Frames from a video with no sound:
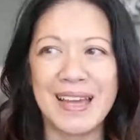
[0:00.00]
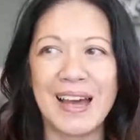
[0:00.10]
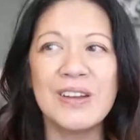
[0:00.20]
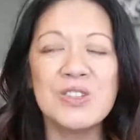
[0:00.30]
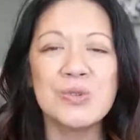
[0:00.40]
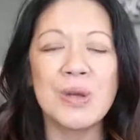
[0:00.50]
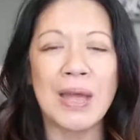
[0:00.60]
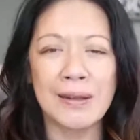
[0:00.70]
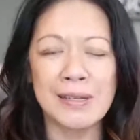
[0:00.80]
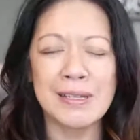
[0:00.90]
how did you
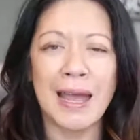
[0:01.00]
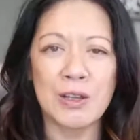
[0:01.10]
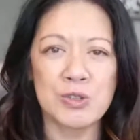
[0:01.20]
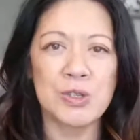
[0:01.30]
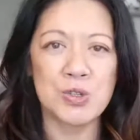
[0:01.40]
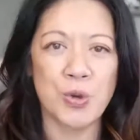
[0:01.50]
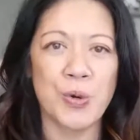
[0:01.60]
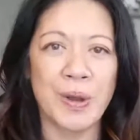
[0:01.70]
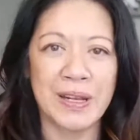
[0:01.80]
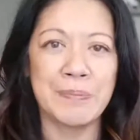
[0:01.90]
actually
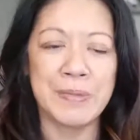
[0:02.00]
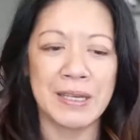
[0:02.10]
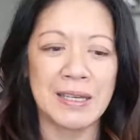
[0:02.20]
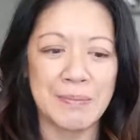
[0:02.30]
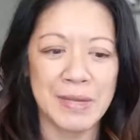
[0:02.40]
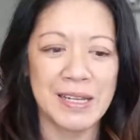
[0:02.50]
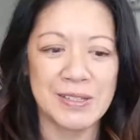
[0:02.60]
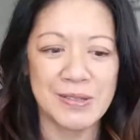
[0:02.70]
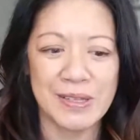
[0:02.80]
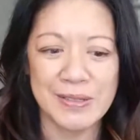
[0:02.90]
turn around and be
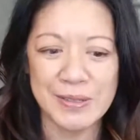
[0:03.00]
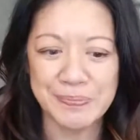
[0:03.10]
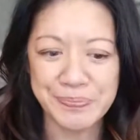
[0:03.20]
committed to this?